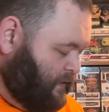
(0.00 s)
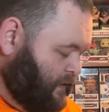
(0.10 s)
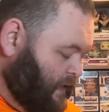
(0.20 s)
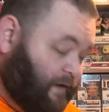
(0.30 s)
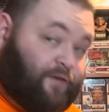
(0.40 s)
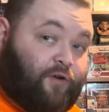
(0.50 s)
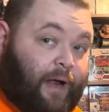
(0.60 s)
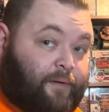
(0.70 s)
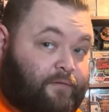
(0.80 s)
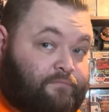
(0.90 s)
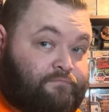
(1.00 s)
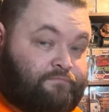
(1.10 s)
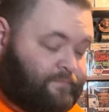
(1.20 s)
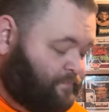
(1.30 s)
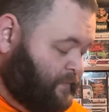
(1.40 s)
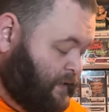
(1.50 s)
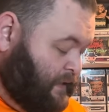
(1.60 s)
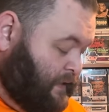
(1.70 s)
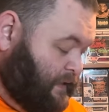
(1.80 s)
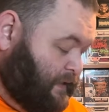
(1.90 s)
I never grabbed
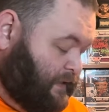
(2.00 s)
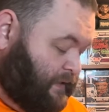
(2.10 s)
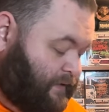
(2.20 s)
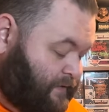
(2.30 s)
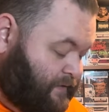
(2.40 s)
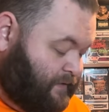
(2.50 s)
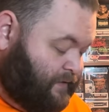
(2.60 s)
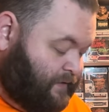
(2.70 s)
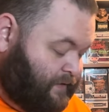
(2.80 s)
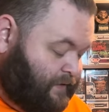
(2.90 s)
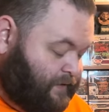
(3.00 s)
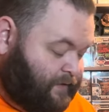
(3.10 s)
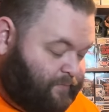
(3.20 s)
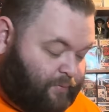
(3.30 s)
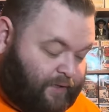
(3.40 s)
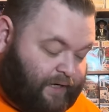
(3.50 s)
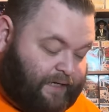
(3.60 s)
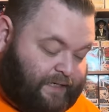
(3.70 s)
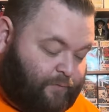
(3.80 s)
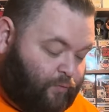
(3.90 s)
it. But I
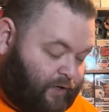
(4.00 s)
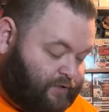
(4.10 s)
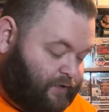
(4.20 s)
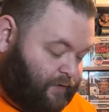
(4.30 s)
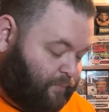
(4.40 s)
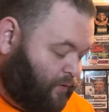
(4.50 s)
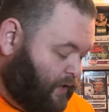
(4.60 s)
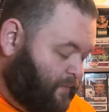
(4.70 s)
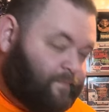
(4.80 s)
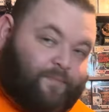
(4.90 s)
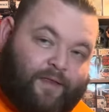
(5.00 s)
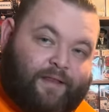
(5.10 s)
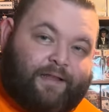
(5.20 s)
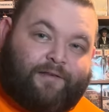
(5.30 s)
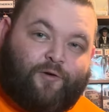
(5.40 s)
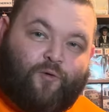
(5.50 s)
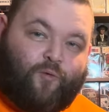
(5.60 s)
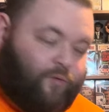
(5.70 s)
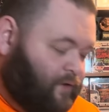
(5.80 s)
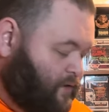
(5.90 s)
did watch it on Prime. That's
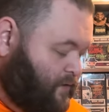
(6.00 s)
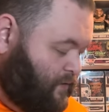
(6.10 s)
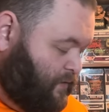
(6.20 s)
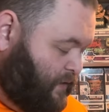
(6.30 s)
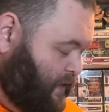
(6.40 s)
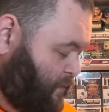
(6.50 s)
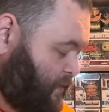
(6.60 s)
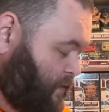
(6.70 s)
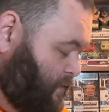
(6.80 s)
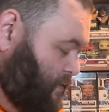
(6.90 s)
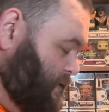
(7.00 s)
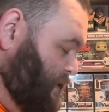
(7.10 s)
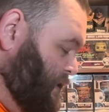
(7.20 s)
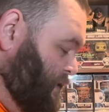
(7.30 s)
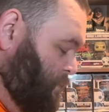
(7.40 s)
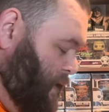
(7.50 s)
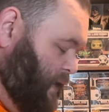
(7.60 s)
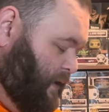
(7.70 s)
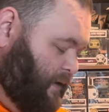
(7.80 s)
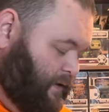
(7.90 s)
cool. All right, here we go. Let's get to this
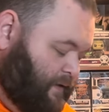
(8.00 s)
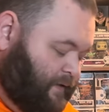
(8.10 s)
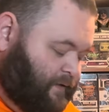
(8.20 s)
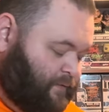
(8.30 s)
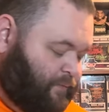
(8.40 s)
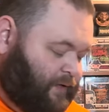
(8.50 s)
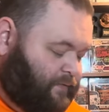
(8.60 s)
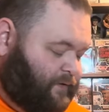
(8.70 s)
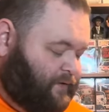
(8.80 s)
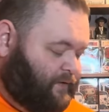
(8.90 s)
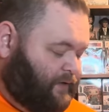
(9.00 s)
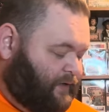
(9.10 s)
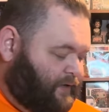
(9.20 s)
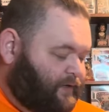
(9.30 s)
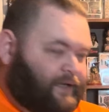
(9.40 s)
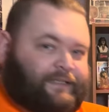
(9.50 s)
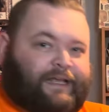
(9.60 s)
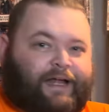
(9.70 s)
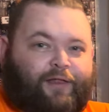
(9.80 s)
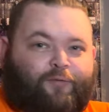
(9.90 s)
bag. We have a nice
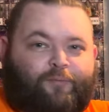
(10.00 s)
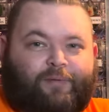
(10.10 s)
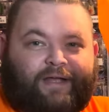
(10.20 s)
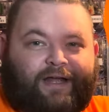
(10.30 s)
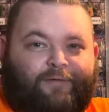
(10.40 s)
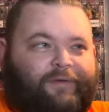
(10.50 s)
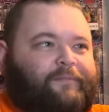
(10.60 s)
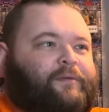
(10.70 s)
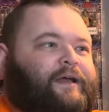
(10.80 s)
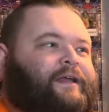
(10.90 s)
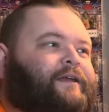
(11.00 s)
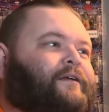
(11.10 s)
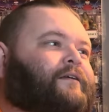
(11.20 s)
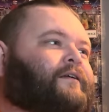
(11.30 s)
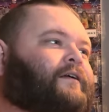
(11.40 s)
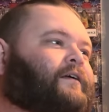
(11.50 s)
big Halloween bag here.